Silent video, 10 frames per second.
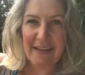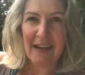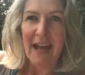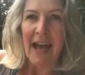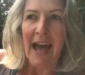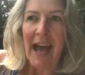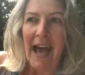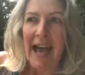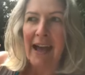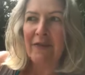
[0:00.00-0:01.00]
and
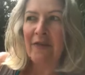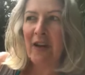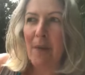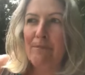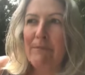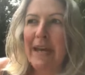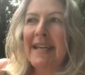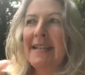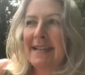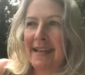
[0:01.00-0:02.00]
have
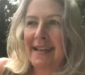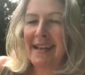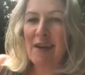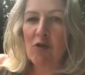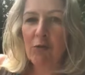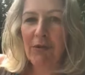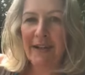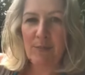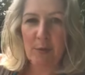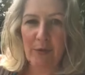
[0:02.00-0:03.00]
amazing,
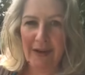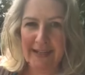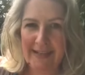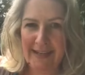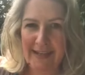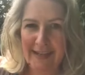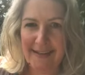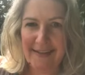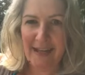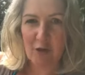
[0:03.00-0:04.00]
incredible
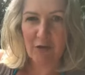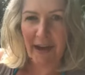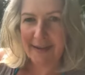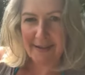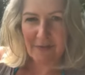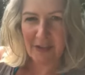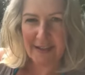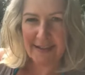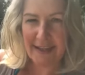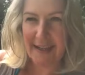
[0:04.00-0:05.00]
ideas, like creative
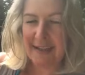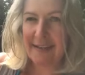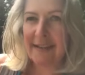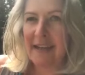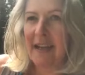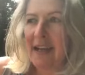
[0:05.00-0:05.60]
ideas,